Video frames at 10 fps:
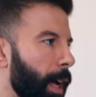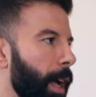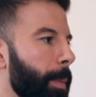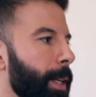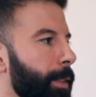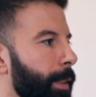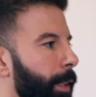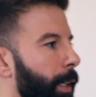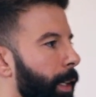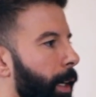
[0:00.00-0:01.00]
I'm gonna set a
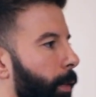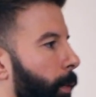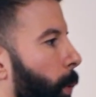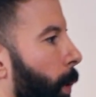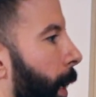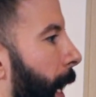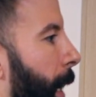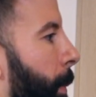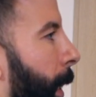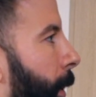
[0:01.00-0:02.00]
clock for
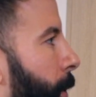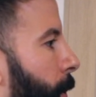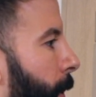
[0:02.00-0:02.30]
9 minutes